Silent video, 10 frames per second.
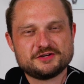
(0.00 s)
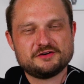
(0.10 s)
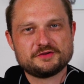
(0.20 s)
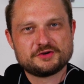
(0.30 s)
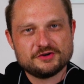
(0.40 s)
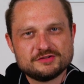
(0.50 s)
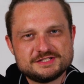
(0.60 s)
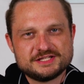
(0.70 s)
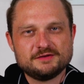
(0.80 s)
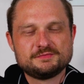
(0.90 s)
of the
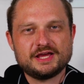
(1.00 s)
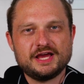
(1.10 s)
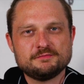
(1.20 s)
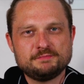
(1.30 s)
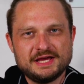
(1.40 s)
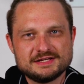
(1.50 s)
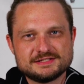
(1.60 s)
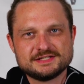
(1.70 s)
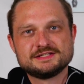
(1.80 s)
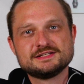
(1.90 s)
concept and
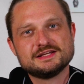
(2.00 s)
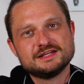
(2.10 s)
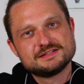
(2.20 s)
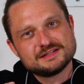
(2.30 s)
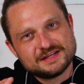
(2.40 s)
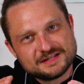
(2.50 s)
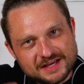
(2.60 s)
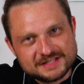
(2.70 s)
patented it in